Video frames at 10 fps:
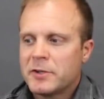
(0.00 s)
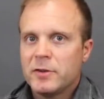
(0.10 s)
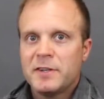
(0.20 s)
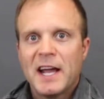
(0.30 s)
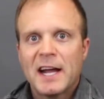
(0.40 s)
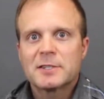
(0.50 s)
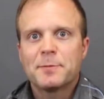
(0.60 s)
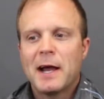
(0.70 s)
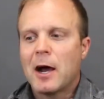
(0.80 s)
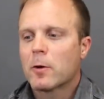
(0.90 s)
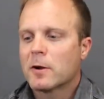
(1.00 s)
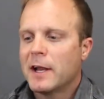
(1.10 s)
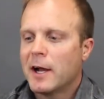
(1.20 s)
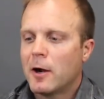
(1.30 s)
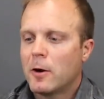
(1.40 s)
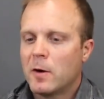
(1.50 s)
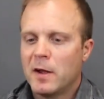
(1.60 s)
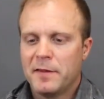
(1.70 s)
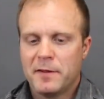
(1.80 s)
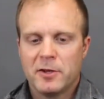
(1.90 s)
attach power now.
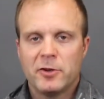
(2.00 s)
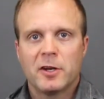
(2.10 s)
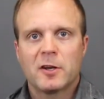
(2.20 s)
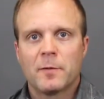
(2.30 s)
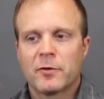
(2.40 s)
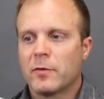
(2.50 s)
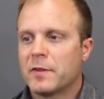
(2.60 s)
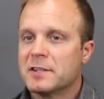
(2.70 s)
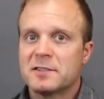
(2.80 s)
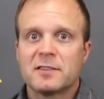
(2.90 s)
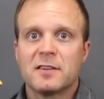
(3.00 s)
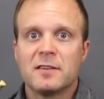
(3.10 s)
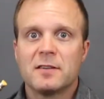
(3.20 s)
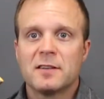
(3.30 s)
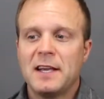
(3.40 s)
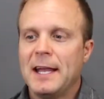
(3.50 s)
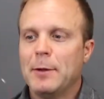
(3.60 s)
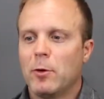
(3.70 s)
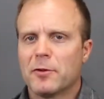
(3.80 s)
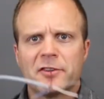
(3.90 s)
The unit comes with this
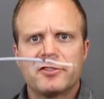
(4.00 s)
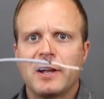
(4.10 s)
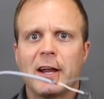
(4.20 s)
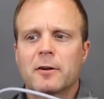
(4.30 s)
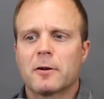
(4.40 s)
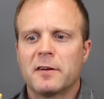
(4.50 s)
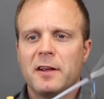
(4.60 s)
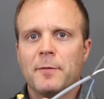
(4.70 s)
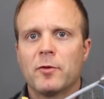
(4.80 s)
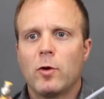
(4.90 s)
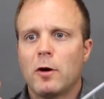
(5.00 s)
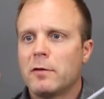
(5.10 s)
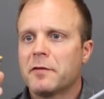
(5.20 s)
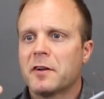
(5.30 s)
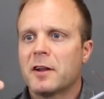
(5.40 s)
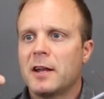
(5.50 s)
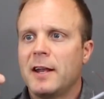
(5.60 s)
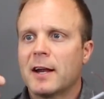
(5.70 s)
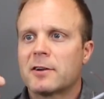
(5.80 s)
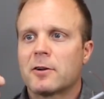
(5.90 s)
cable. It's a standard M12
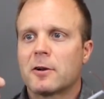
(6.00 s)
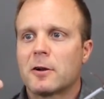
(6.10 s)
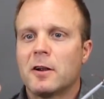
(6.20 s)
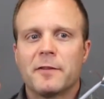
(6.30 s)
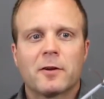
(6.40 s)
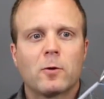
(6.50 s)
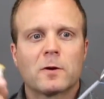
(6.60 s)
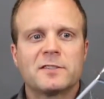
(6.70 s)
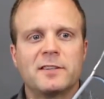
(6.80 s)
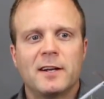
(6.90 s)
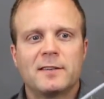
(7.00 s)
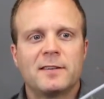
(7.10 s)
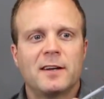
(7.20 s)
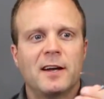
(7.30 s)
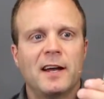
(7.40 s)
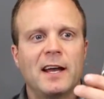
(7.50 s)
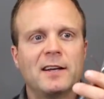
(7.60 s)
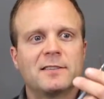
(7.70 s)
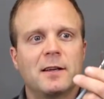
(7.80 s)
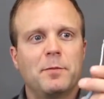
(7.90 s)
connector. The cord set has
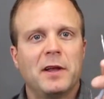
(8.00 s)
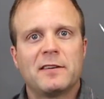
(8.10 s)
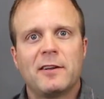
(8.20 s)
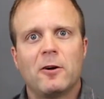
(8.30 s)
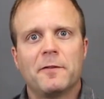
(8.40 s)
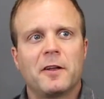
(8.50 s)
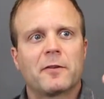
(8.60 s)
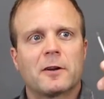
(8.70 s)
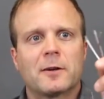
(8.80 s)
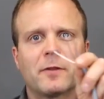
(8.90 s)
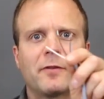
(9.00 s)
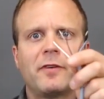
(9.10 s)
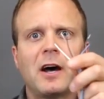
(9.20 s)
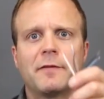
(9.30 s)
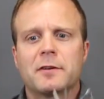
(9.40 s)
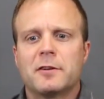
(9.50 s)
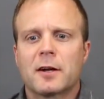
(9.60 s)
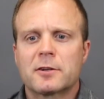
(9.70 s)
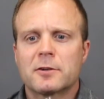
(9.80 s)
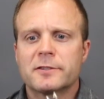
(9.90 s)
a pigtail on the other end with 5
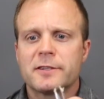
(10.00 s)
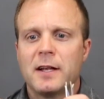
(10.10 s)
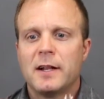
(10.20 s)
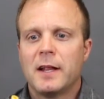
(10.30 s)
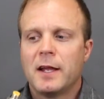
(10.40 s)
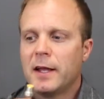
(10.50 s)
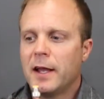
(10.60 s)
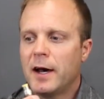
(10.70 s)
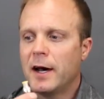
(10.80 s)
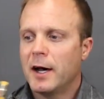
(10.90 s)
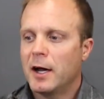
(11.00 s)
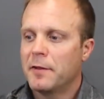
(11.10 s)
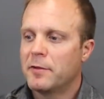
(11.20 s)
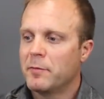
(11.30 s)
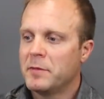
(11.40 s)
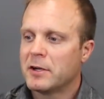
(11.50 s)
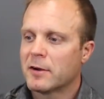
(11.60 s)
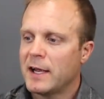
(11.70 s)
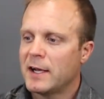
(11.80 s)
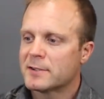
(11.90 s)
conductors. The meter
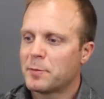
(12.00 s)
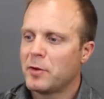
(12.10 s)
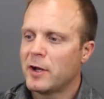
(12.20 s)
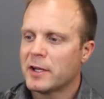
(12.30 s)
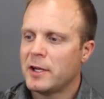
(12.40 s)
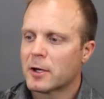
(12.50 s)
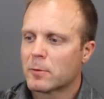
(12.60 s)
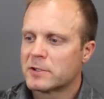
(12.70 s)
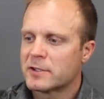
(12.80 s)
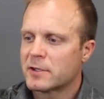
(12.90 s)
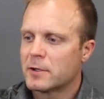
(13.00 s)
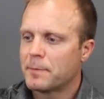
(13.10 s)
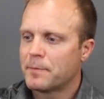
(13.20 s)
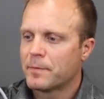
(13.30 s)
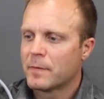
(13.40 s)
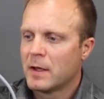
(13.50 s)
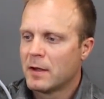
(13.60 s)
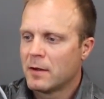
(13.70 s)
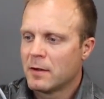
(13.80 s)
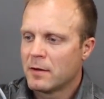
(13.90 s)
has a plug here. We're just going to
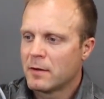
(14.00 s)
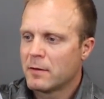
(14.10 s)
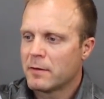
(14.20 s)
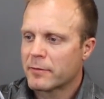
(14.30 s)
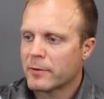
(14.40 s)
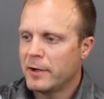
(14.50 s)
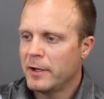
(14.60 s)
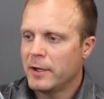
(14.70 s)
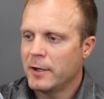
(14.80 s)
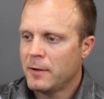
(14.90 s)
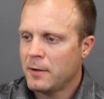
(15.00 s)
thread in